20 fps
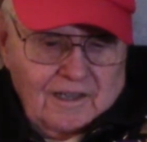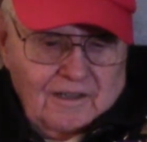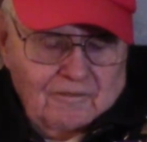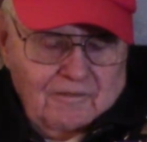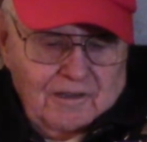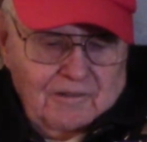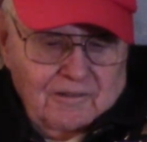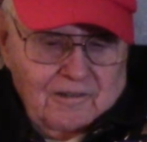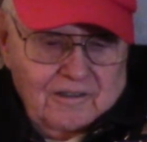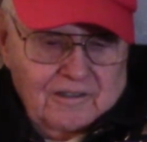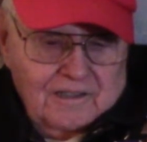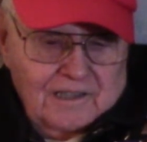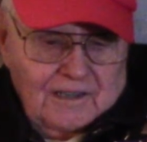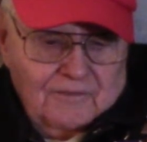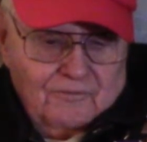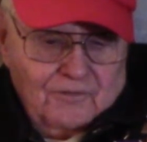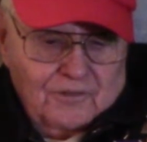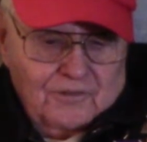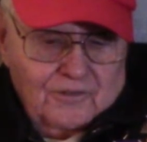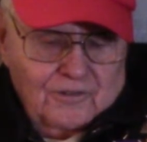we were on
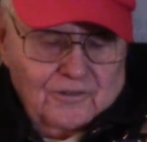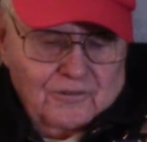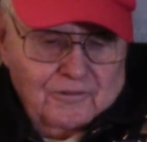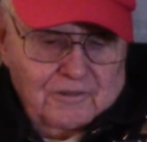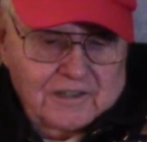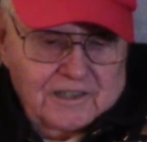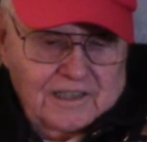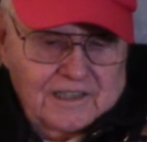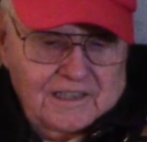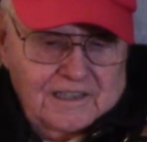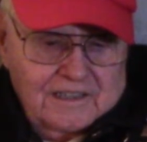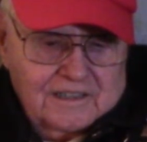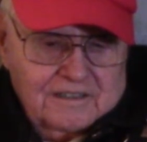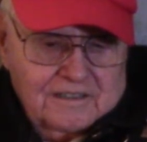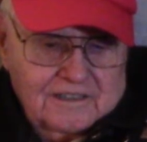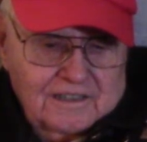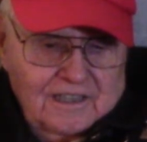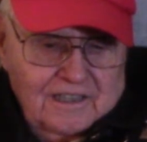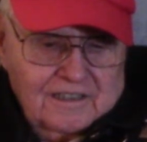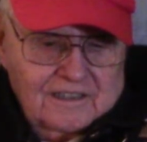that for 2 or 3 days
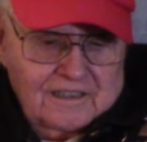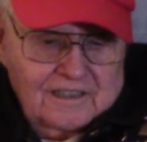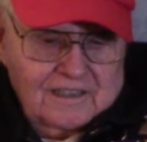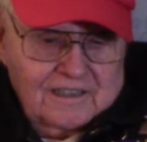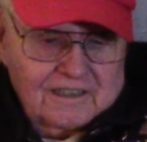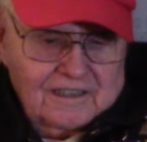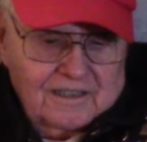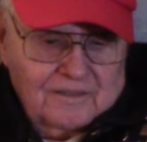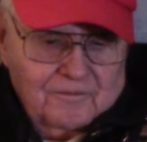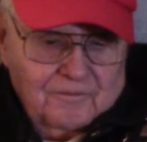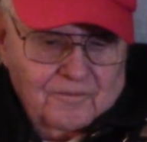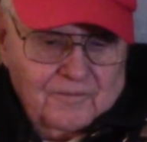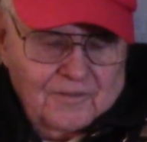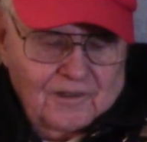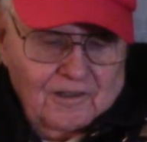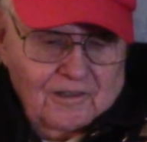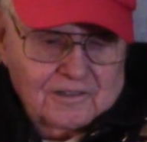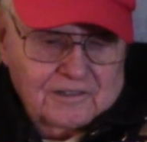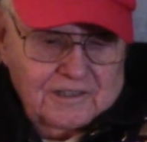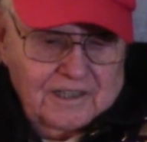and got into
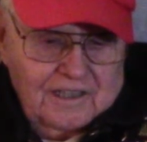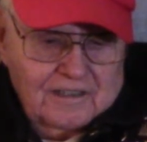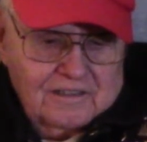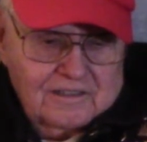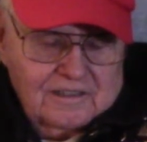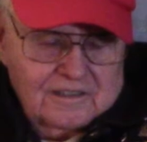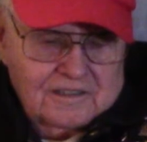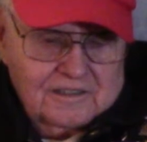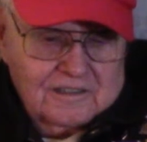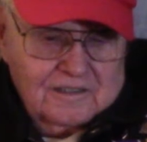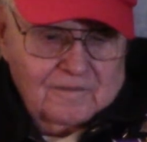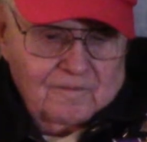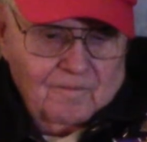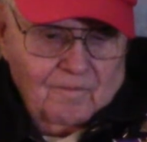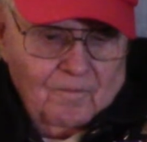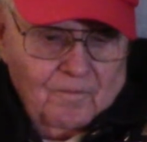Los Angeles, and